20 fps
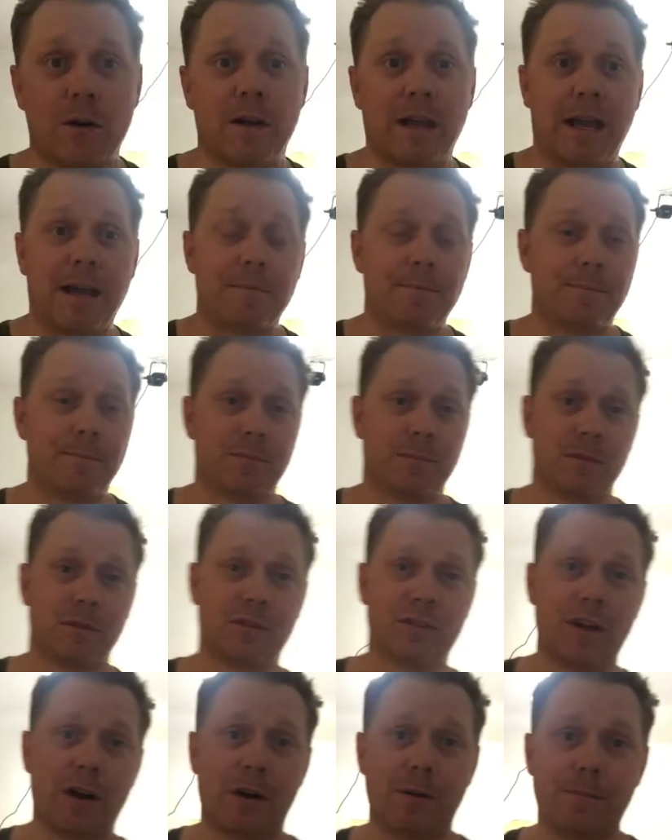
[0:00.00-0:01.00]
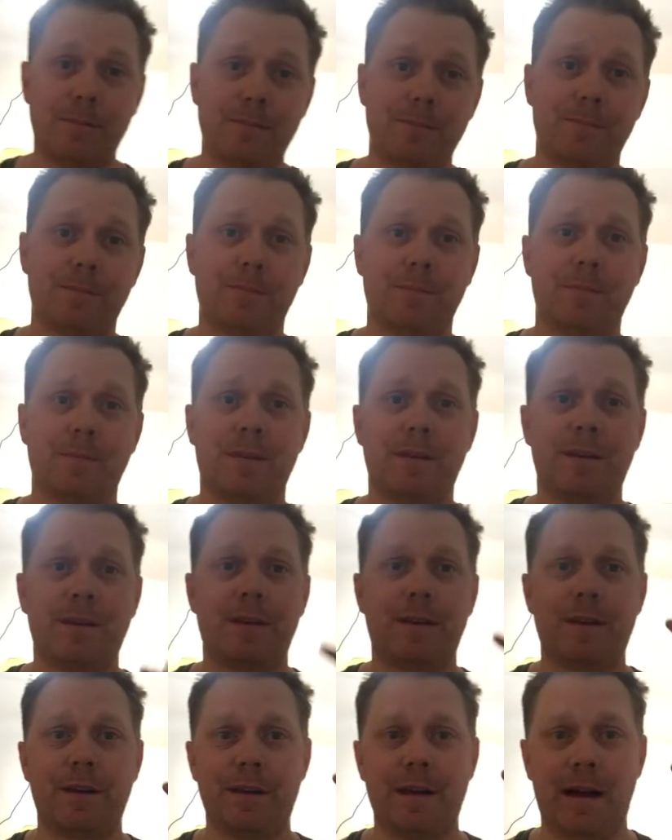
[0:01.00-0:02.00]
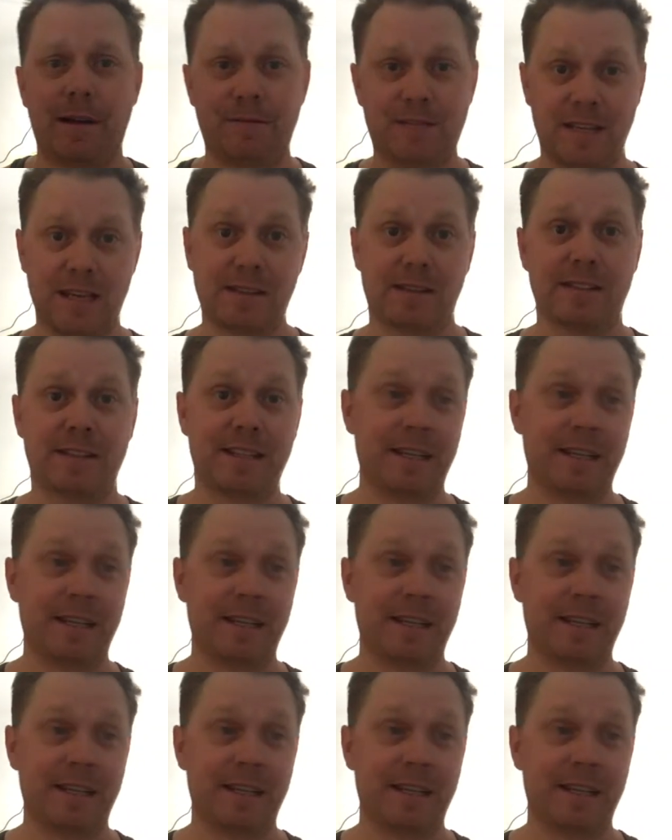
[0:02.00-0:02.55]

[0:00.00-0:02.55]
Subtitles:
Okay, so I've set the